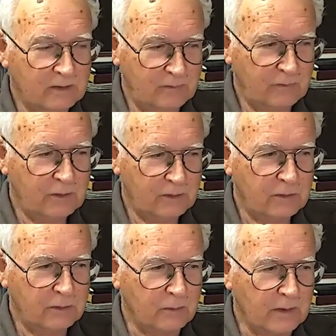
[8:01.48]
if you
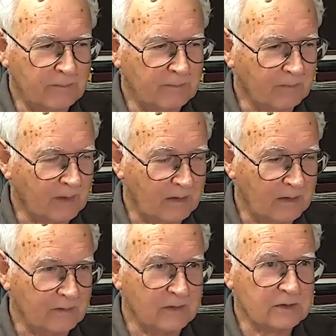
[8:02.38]
Google
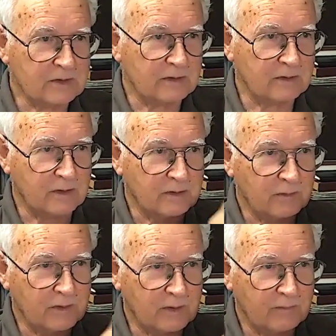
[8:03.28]

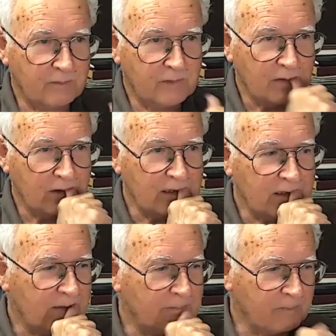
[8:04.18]
the
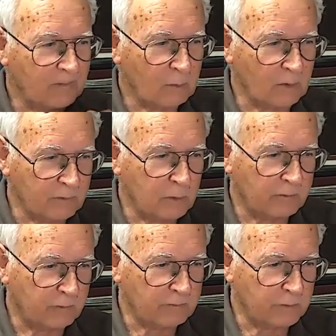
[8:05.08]
Review
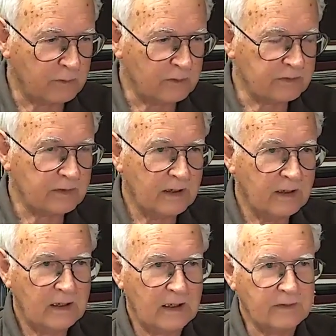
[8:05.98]
of Reviews,
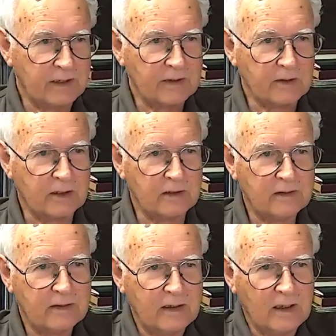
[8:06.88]
and that other
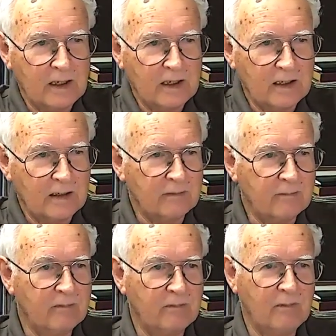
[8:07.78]

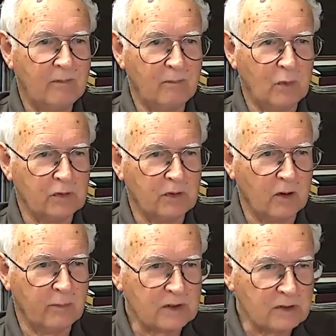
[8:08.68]
book that I
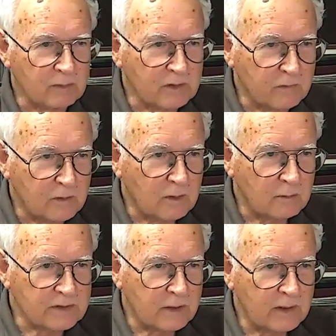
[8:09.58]
mentioned before, what
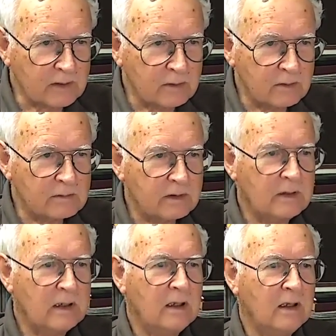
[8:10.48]
was that one called?
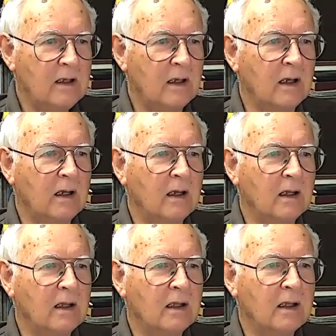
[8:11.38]

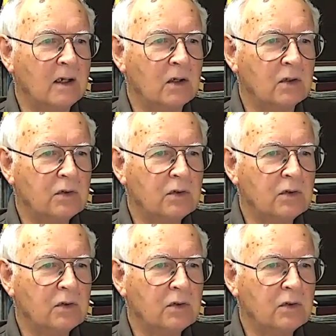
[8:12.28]
Can't